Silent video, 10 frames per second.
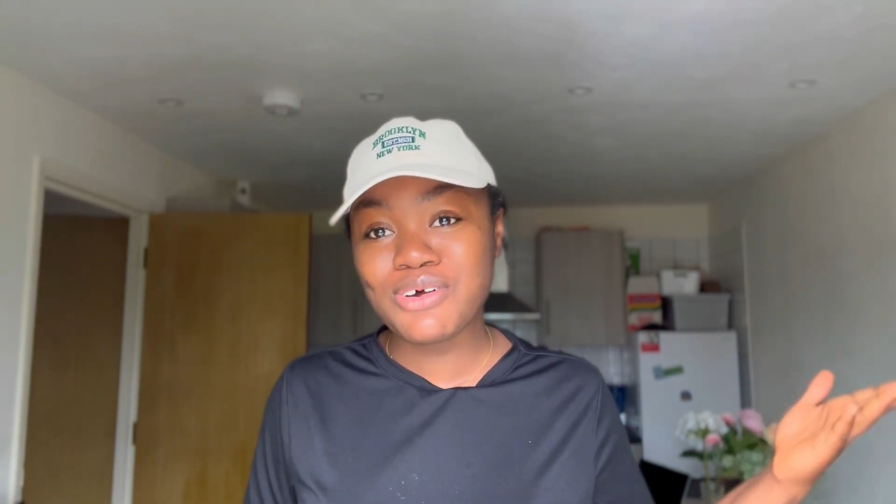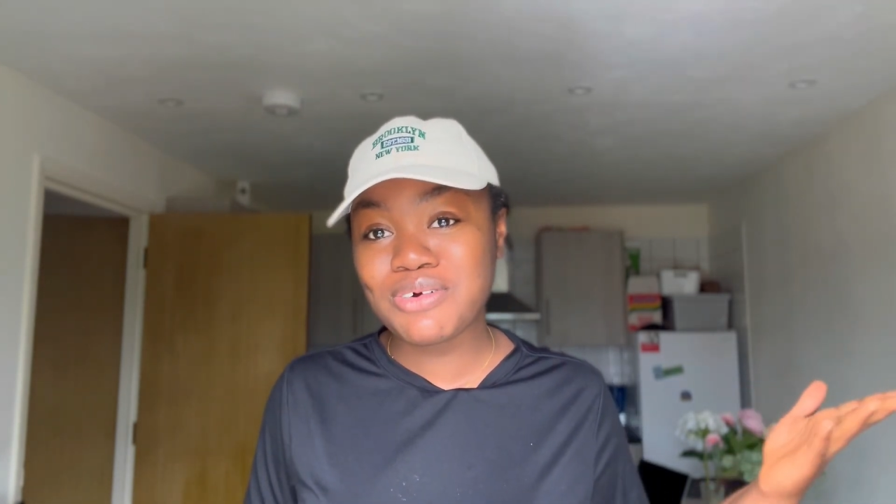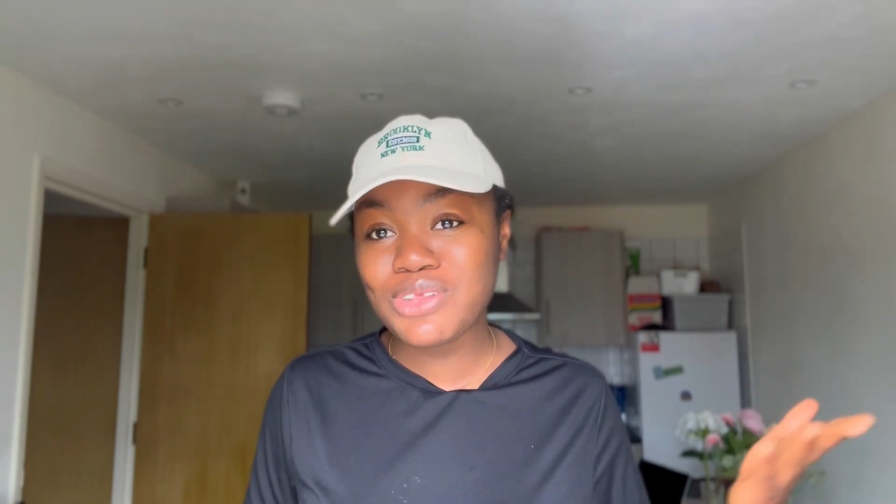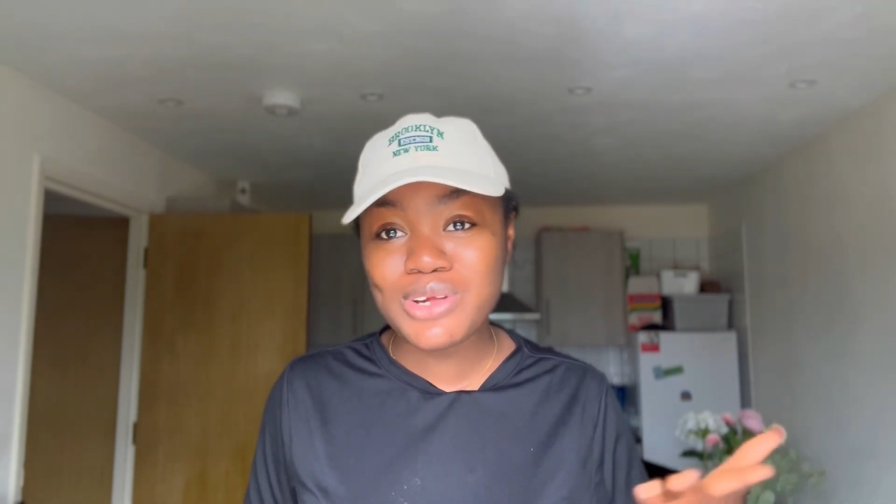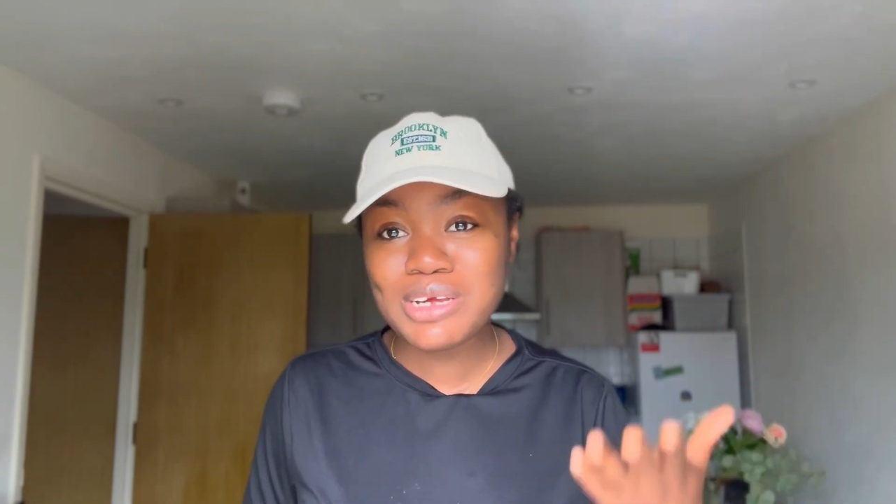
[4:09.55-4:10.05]

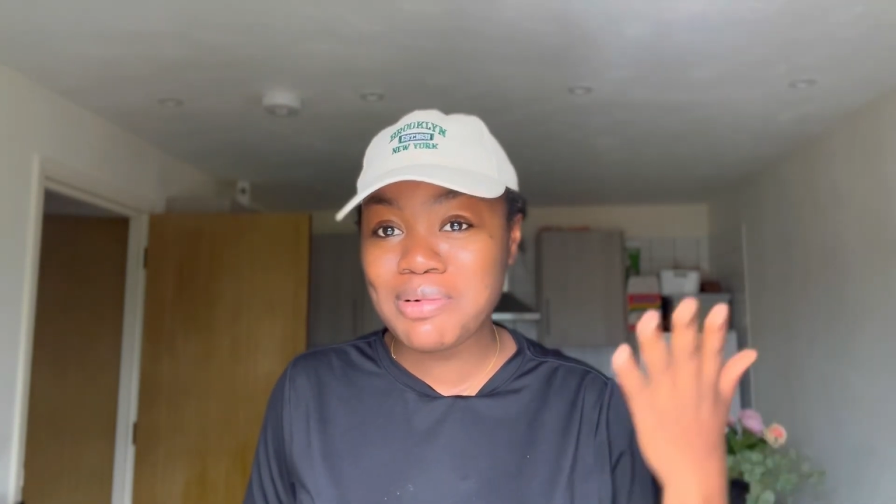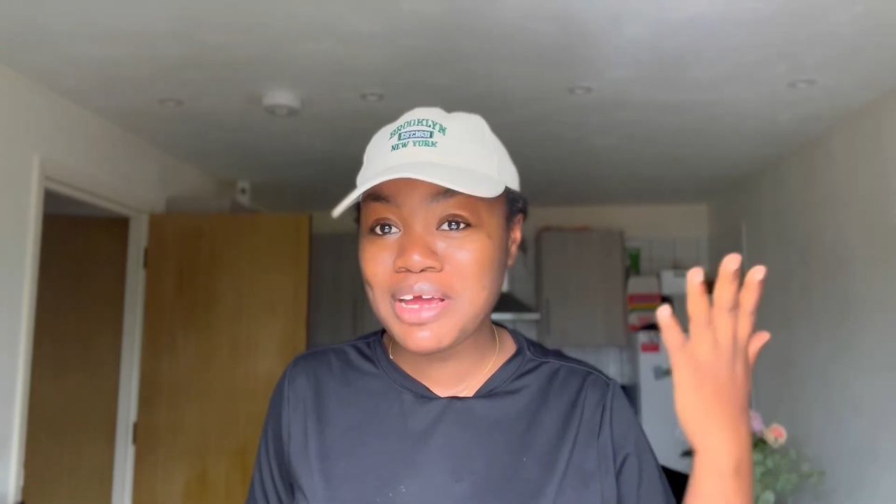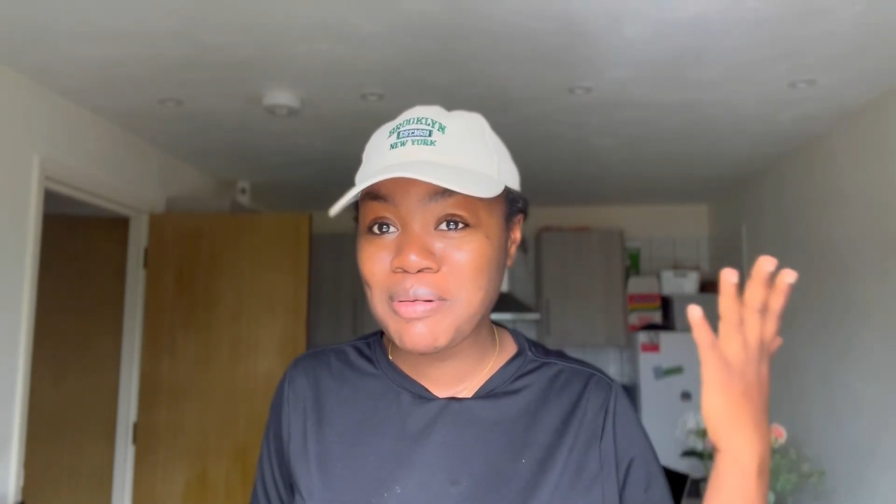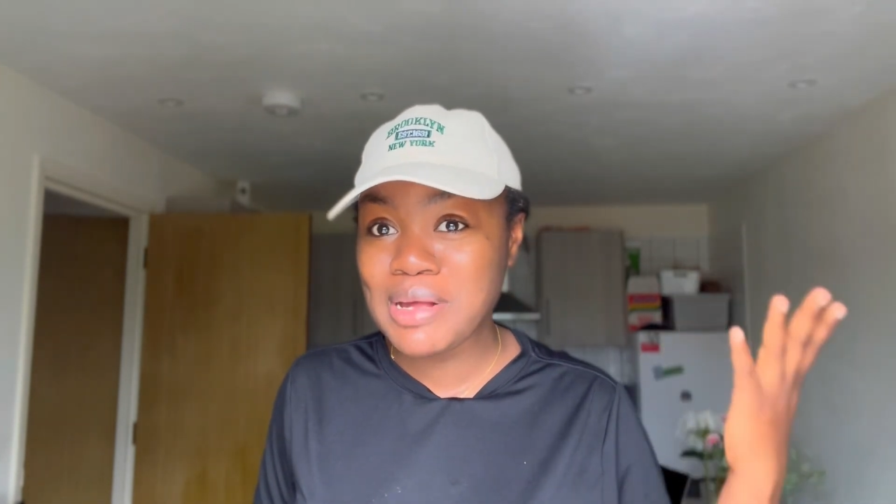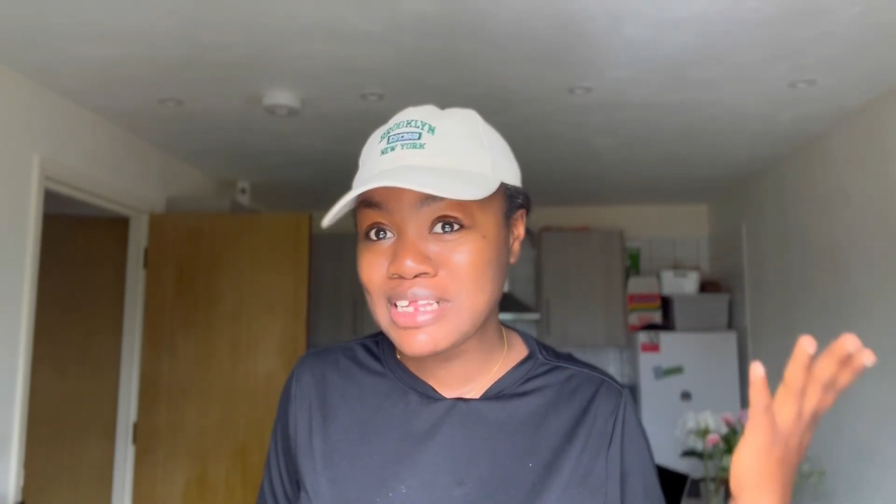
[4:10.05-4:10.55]
retouching my hair
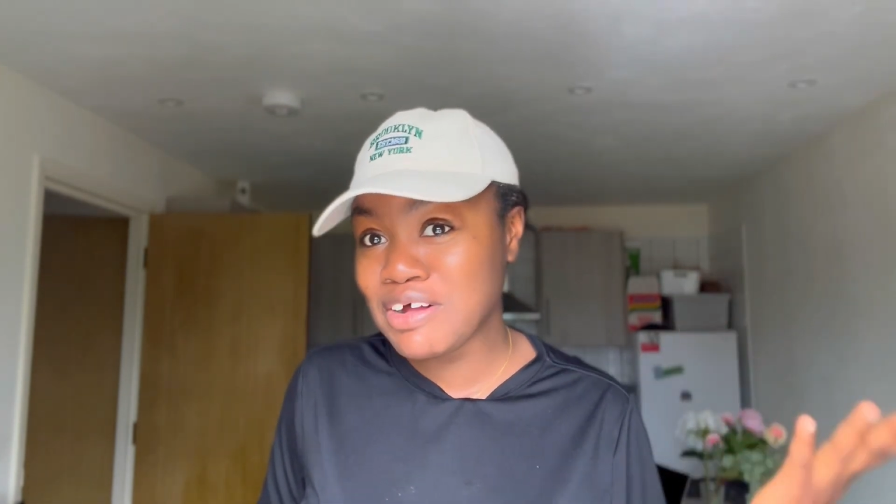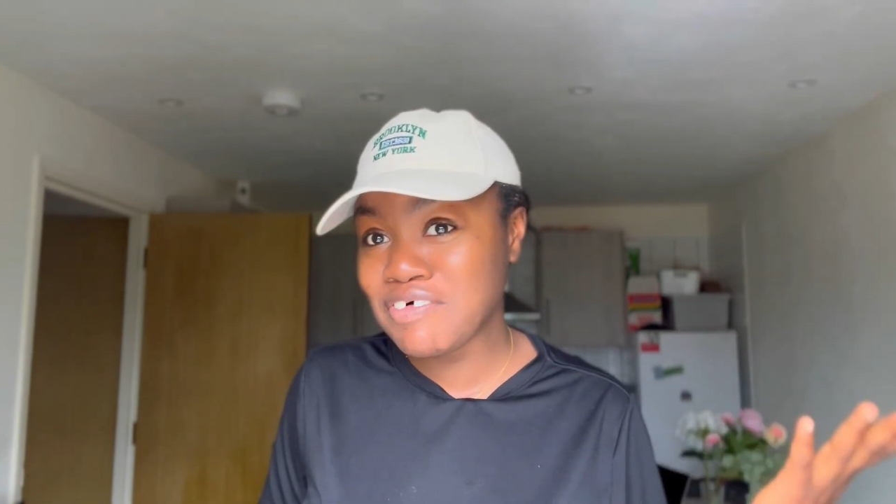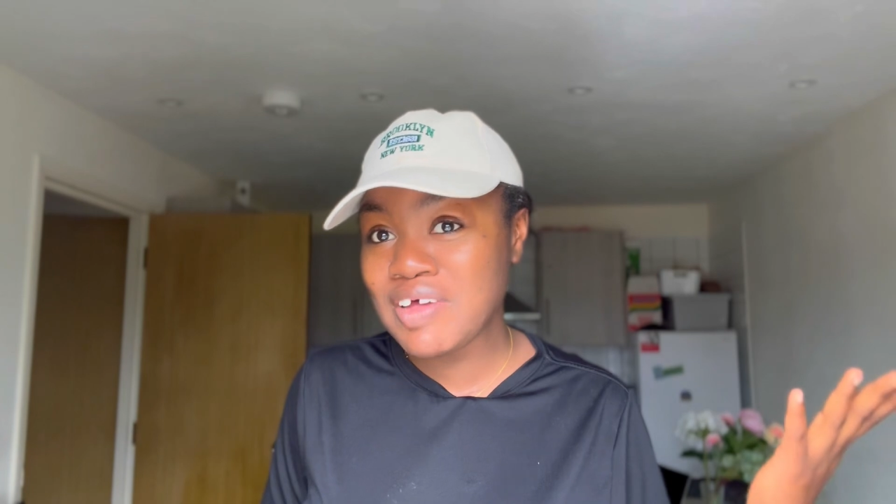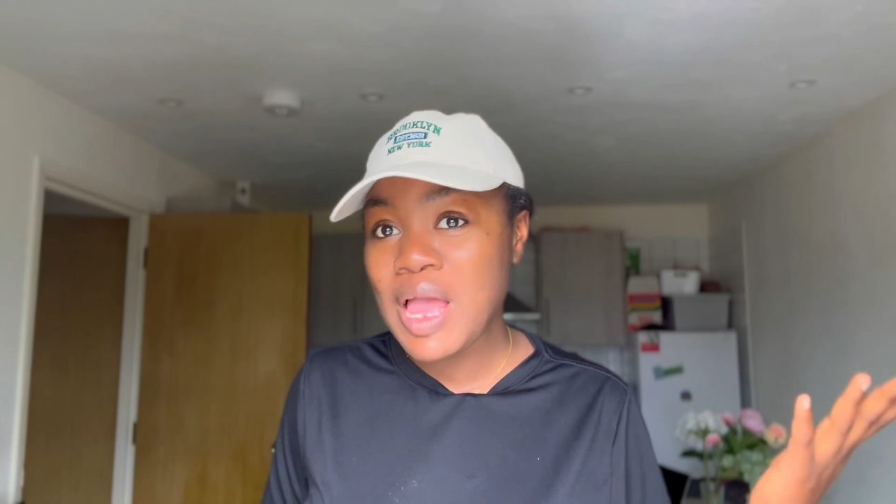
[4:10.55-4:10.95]
myself.